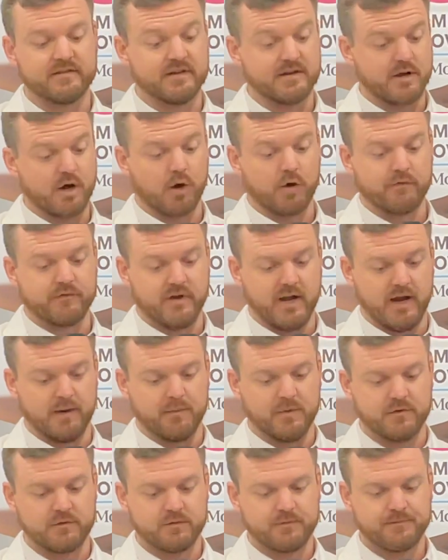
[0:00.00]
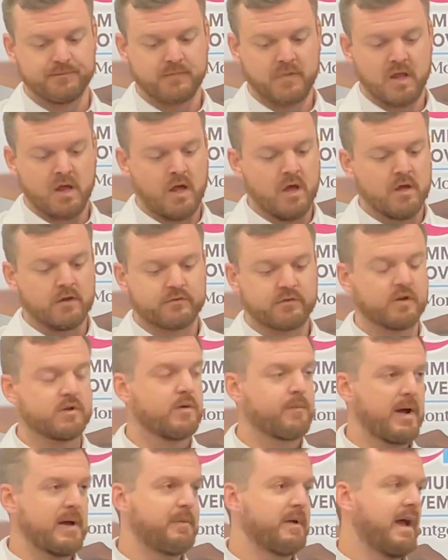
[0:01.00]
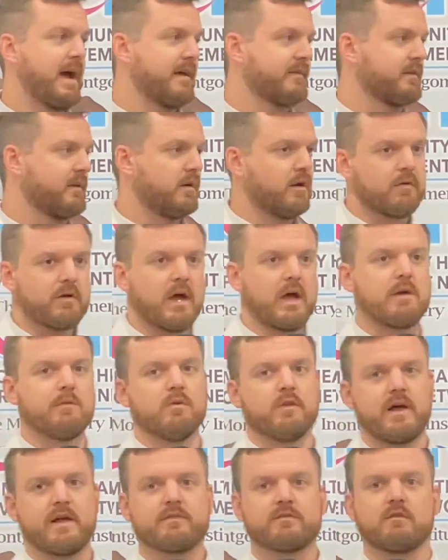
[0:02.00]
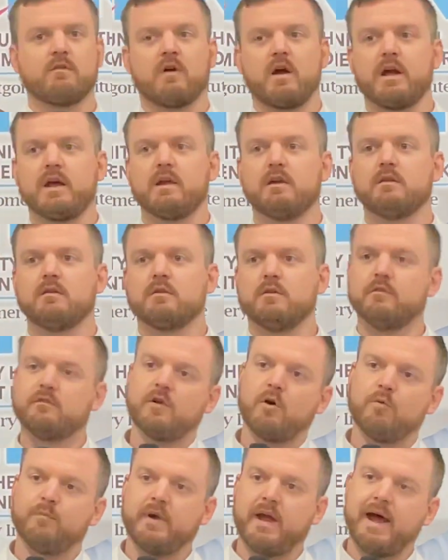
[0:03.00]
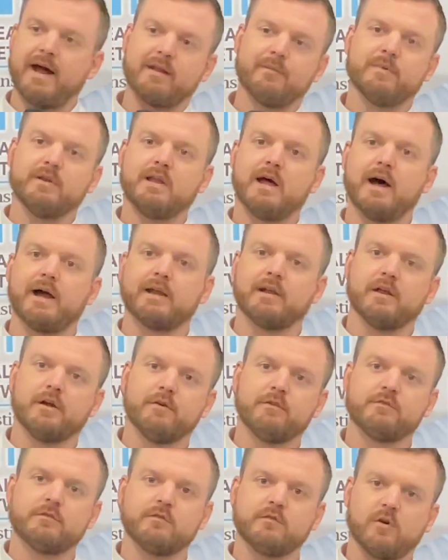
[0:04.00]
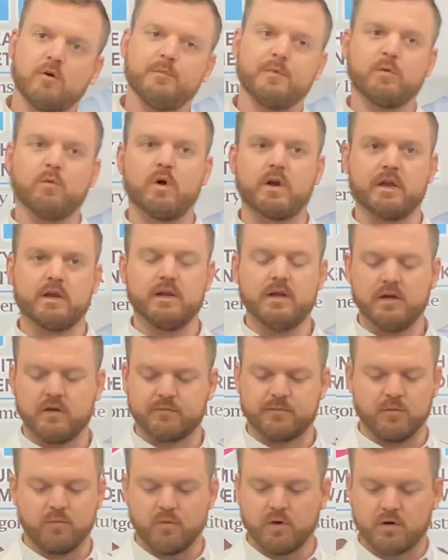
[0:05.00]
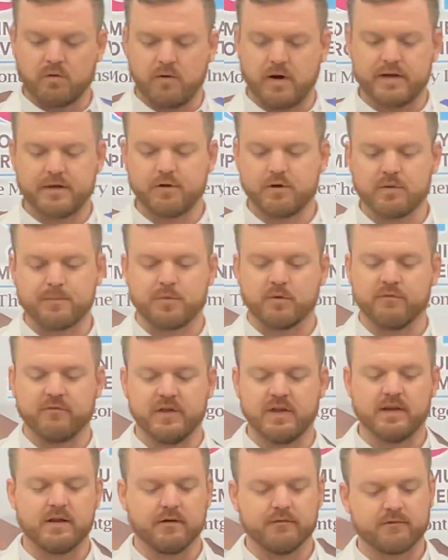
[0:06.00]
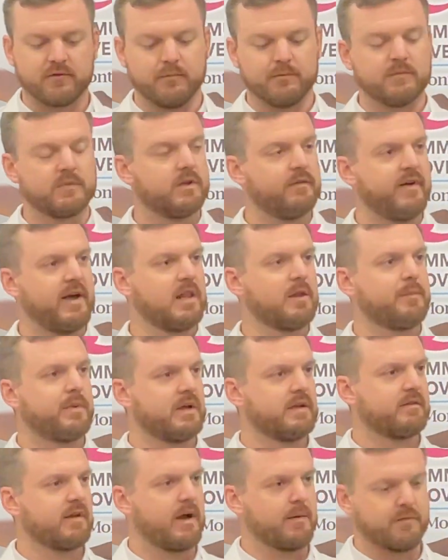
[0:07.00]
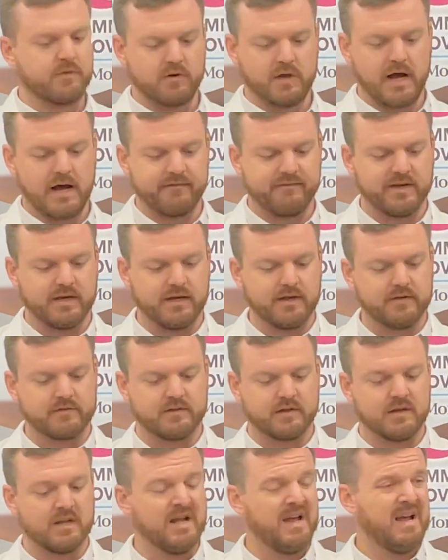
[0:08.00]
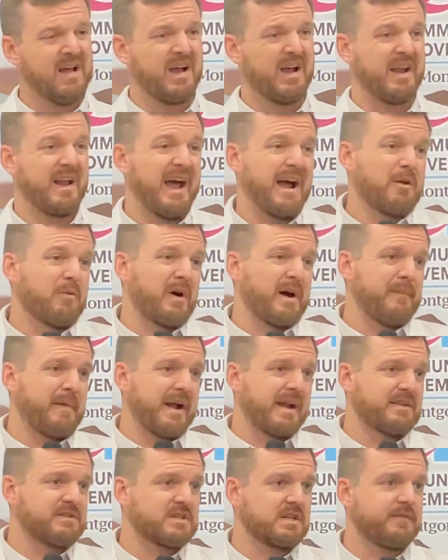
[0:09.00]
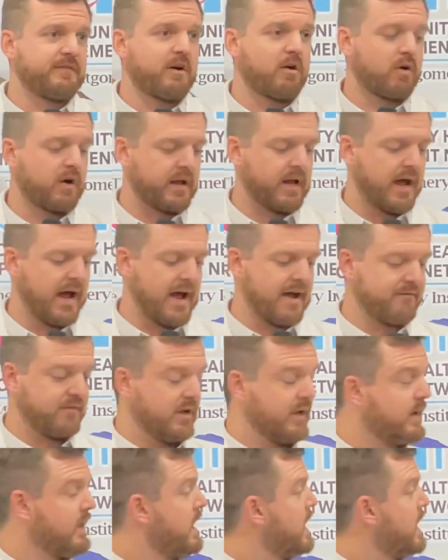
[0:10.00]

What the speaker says: and nerve damage. So you may be asking, okay, well, that's great. You told me how to be diagnosed. You told me what it is, but what do I do to prevent it from developing type 2 diabetes, and how do I manage it if I already have it?